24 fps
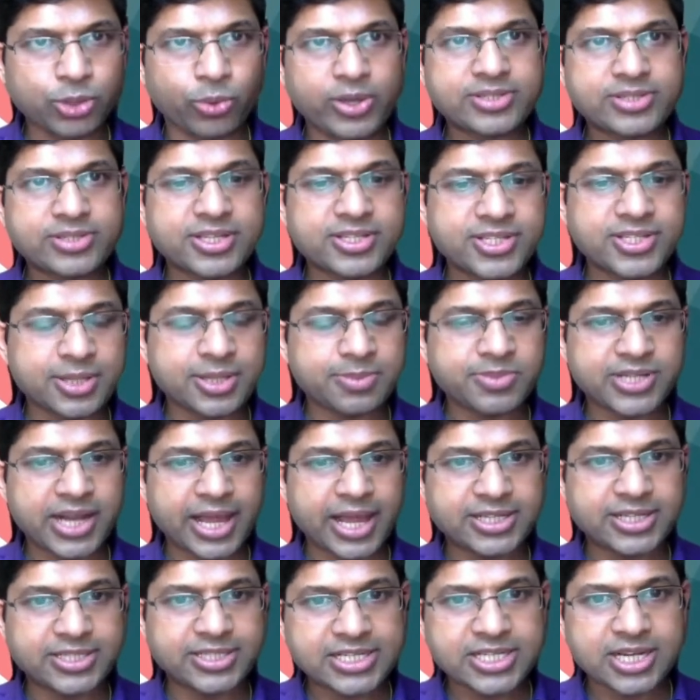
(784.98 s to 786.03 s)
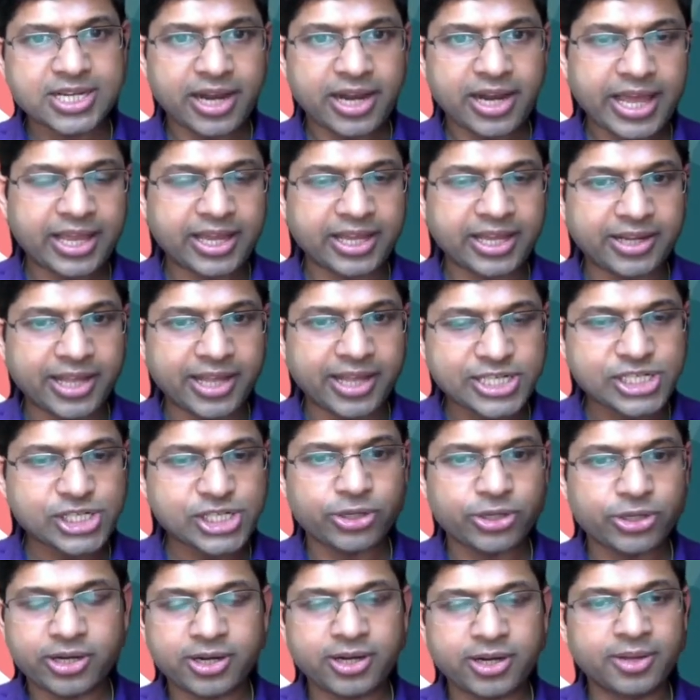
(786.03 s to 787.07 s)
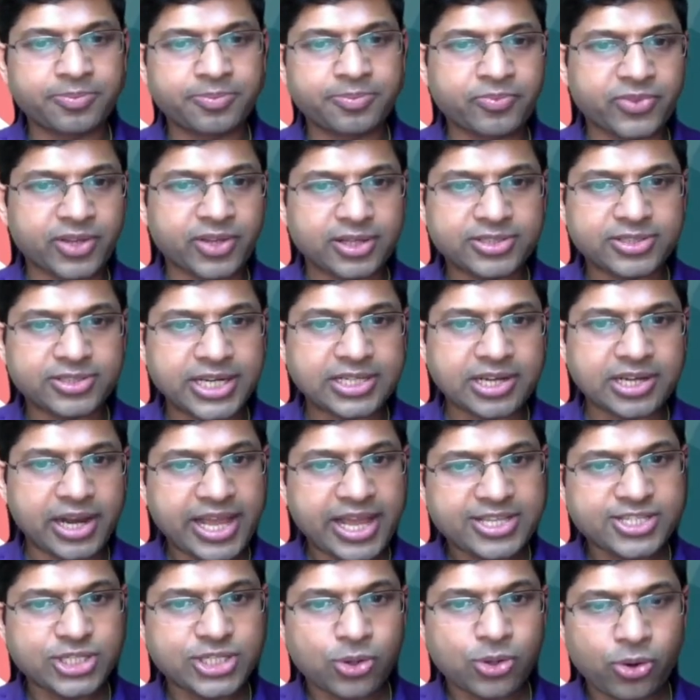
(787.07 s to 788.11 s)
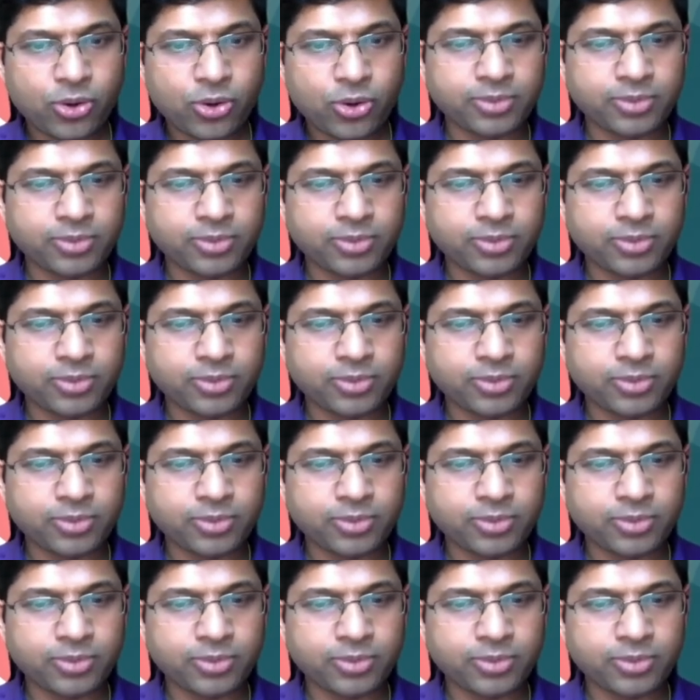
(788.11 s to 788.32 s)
systems like Data Lake and Azure Data Lake Store.